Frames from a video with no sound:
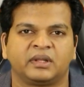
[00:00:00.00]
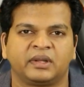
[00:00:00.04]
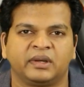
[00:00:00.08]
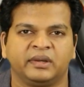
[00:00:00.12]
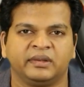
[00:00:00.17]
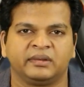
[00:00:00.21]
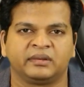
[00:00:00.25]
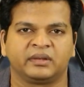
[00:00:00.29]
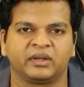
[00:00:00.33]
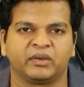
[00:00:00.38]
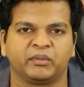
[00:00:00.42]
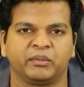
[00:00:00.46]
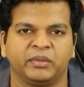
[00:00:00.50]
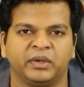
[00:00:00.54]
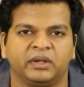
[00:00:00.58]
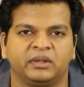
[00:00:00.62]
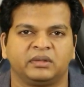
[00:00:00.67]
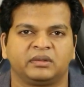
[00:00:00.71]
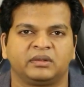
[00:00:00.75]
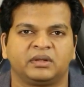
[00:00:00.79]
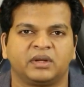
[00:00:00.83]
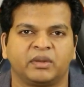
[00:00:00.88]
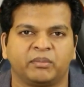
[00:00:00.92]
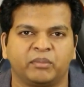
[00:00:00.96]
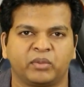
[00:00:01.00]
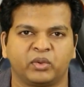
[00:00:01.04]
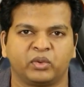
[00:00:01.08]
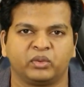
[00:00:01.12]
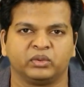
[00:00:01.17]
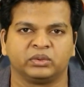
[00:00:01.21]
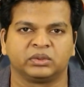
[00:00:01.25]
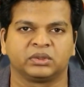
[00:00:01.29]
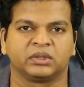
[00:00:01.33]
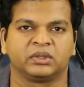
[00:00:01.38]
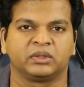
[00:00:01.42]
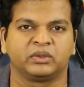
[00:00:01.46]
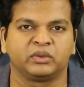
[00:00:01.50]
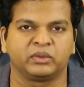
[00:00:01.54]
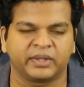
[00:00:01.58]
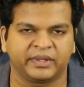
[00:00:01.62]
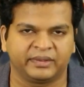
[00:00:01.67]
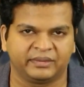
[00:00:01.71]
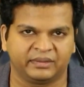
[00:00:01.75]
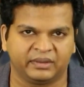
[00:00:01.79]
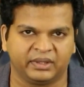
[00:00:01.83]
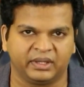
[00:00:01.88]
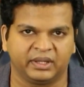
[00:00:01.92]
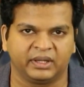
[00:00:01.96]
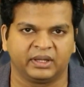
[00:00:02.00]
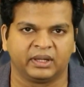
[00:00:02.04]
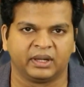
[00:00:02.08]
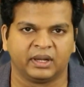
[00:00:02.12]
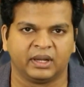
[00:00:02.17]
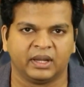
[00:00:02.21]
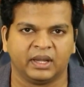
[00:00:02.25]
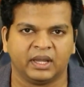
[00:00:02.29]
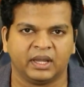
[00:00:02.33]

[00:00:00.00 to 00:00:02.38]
a risk-based approach to testing,